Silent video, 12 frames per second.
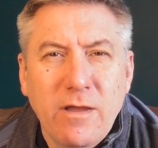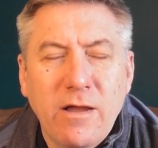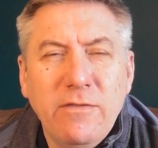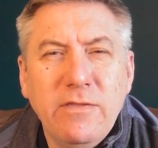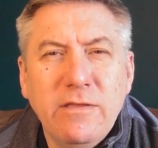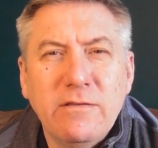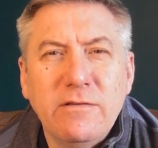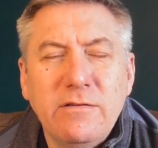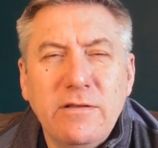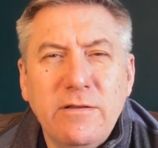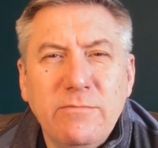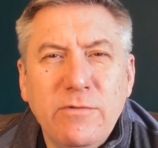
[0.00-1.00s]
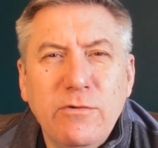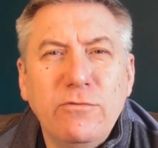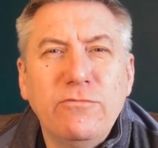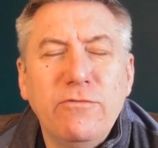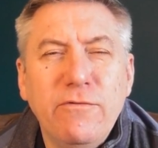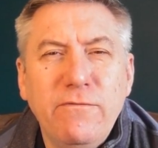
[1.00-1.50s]
I think
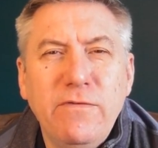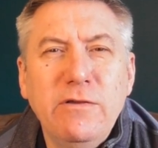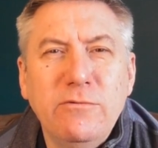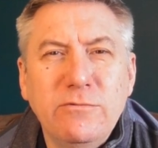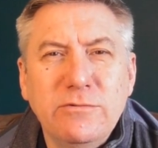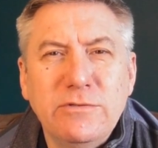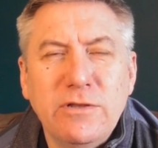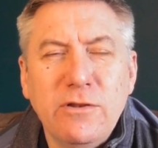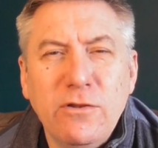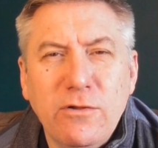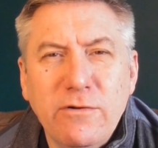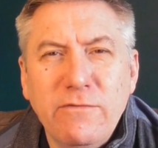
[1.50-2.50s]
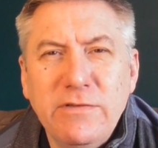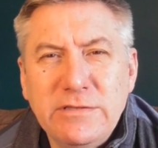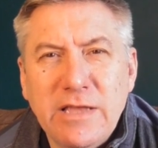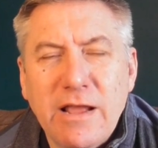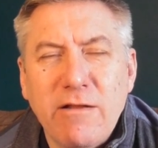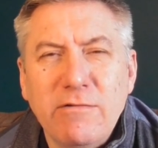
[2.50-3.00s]
God reveals a lot of His
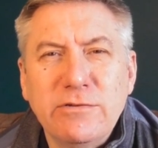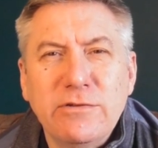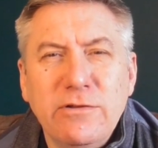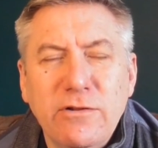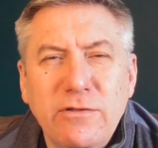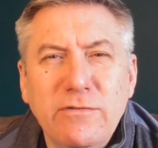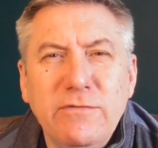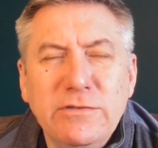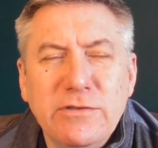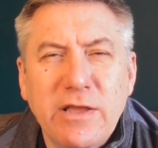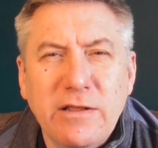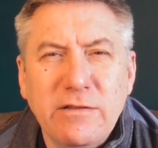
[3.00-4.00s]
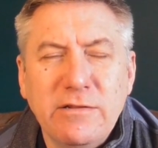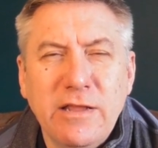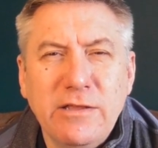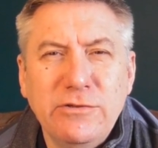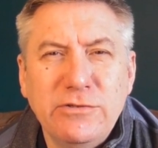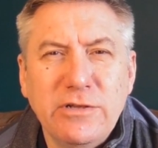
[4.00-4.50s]
character, a lot of His
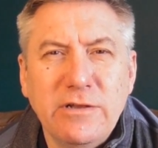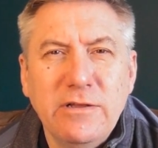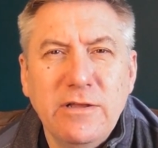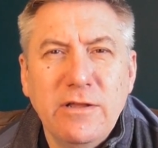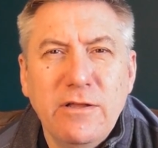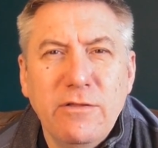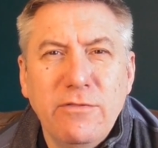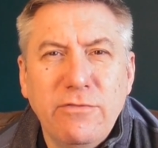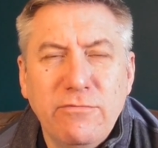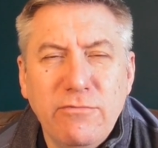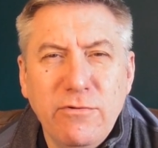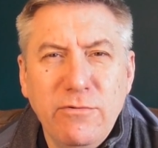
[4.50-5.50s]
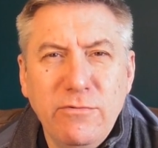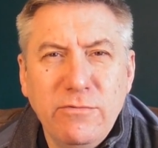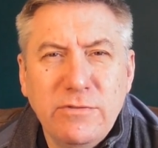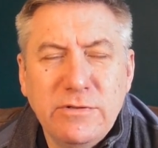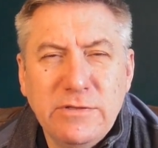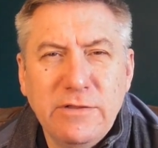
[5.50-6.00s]
nature through
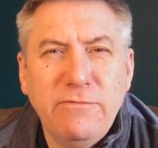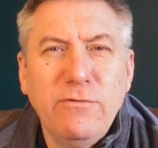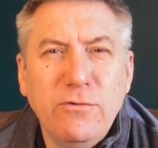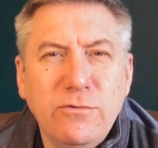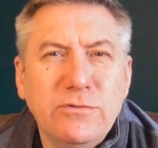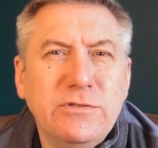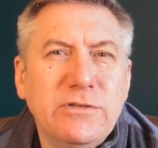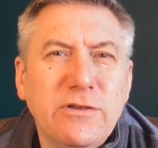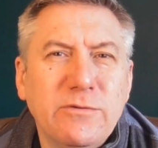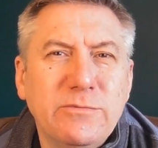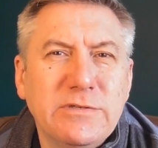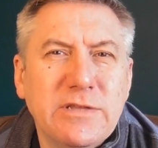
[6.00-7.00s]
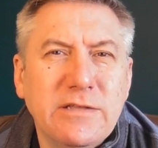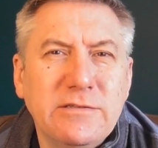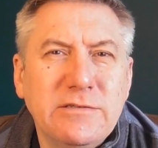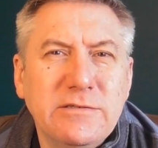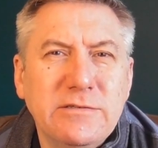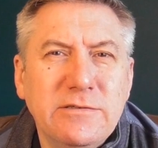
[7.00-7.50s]
the difficult
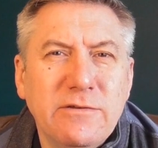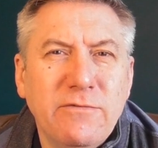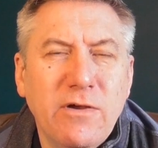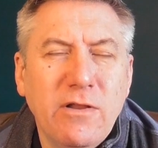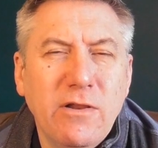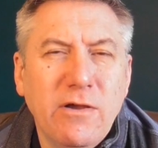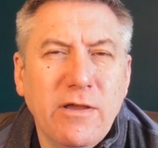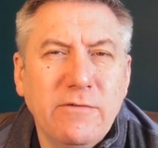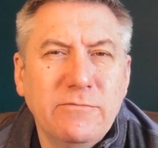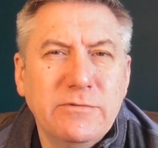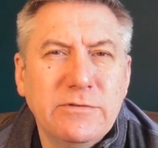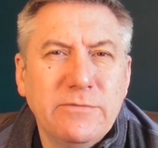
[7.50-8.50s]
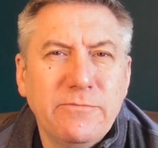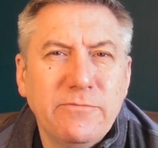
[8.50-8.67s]
circumstances of our lives.